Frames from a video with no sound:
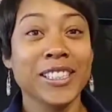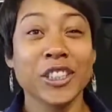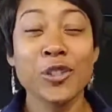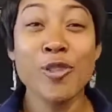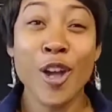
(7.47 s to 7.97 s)
Did
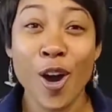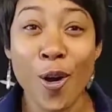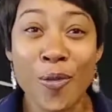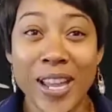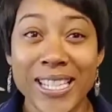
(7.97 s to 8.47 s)
you
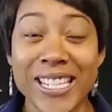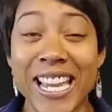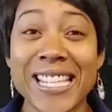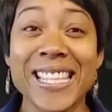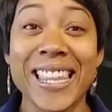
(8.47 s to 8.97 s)
know that today
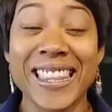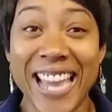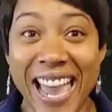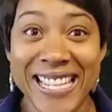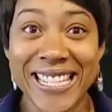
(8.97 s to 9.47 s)
is the
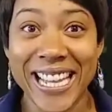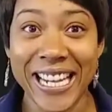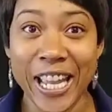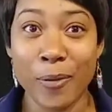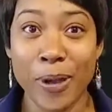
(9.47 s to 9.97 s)
last day
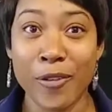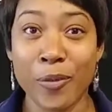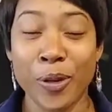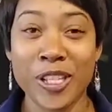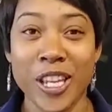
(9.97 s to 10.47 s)
to help out for
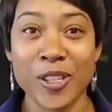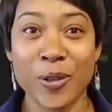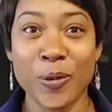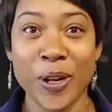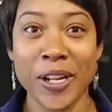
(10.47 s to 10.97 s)
breast cancer
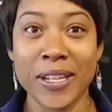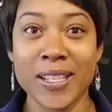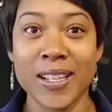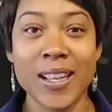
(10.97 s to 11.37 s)
awareness?